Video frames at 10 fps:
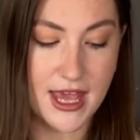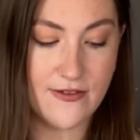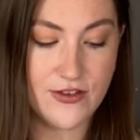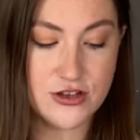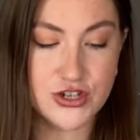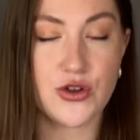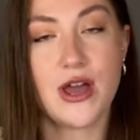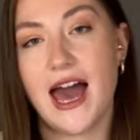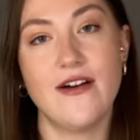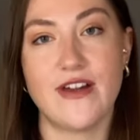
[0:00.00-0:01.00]
if you do
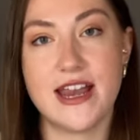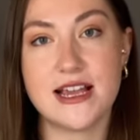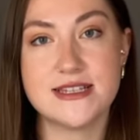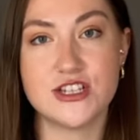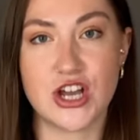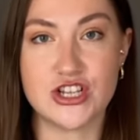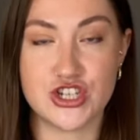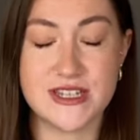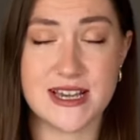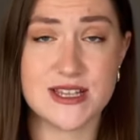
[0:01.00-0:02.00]
have any
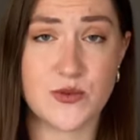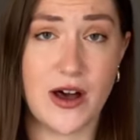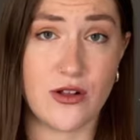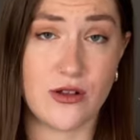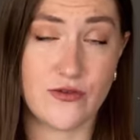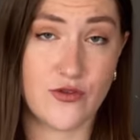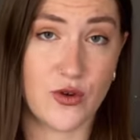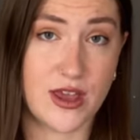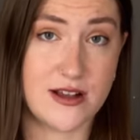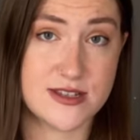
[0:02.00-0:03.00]
suggestions as well for
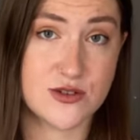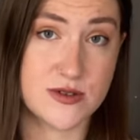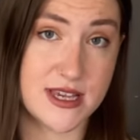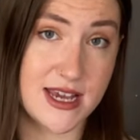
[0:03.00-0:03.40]
yarn stores